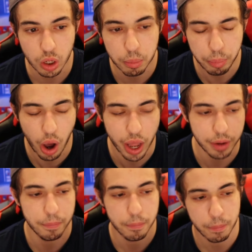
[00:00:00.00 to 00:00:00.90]
But
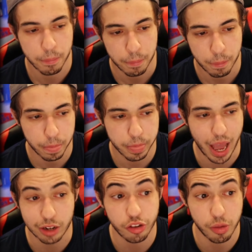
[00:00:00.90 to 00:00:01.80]

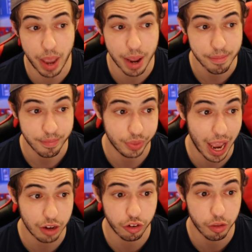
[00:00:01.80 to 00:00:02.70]
that's just me.
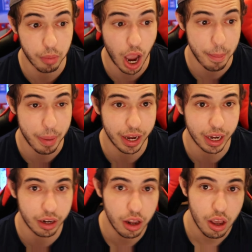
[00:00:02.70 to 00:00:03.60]
That's just my
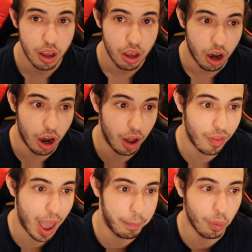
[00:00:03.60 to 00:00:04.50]
opinion on
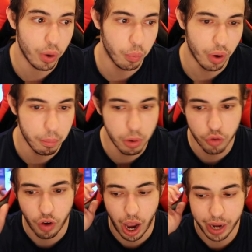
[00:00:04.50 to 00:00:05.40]
that. But we will
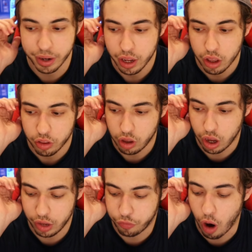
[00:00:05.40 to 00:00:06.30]
move on
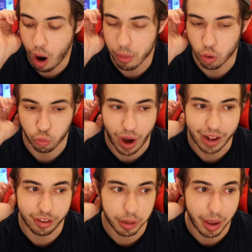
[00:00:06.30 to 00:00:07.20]
from
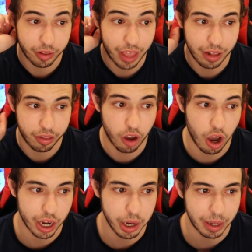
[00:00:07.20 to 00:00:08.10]
ranting about that to
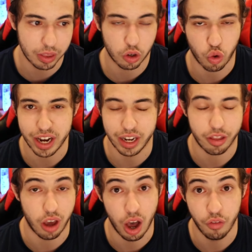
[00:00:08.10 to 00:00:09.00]
talking about the greatness
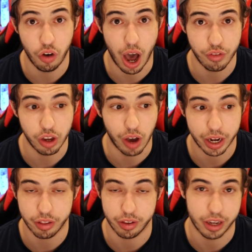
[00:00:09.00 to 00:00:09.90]
of Laviolette
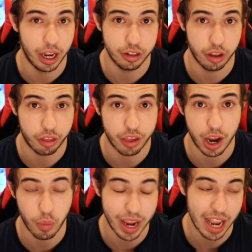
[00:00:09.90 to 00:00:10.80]
because it kind of does
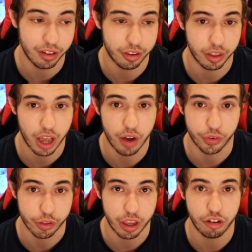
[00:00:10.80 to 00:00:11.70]
segue into the
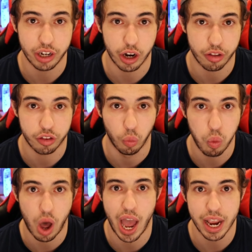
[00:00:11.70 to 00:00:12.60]
conversation here as to
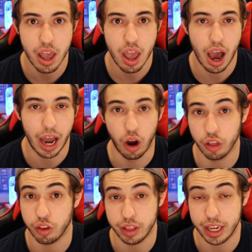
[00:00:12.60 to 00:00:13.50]
why I
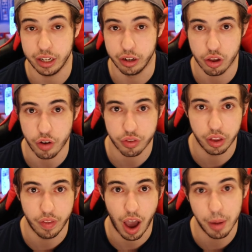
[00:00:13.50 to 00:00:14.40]
also think he deserves the
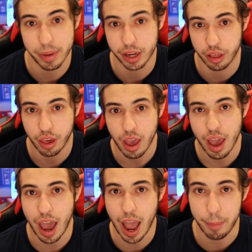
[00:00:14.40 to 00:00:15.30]
nod because
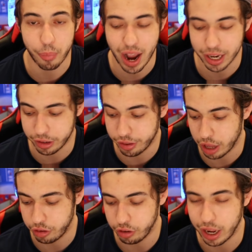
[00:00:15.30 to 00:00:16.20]
at practice
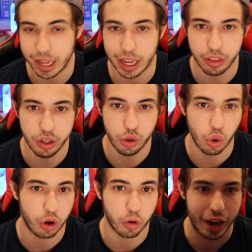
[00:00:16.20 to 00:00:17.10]
yesterday, he had the New
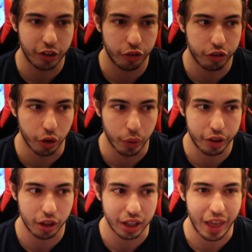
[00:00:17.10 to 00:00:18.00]
York Rangers doing
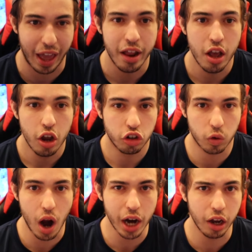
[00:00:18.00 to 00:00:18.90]
something that
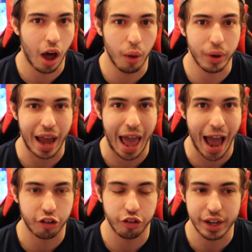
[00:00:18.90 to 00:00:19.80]
Gerard Gallant would
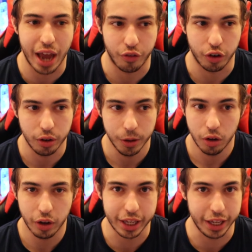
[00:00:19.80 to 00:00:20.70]
actually never.
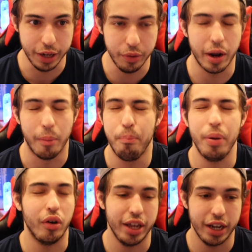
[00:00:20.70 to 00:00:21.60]
Like, he in a
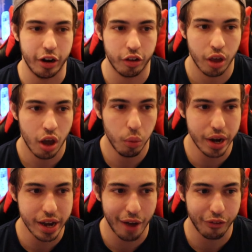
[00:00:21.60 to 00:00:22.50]
billion years would
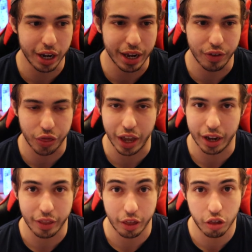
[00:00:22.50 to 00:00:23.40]
never even think
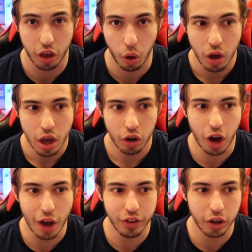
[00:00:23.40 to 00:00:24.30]
of this. So,
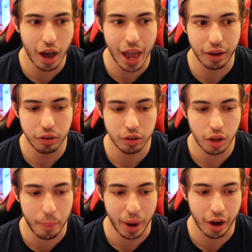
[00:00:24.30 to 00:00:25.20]
Laviolette
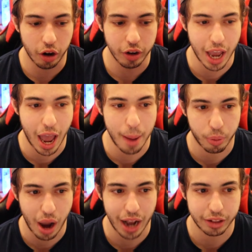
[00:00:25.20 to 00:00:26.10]
apparently at
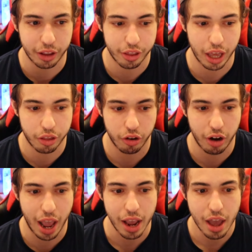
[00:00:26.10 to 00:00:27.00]
practice yesterday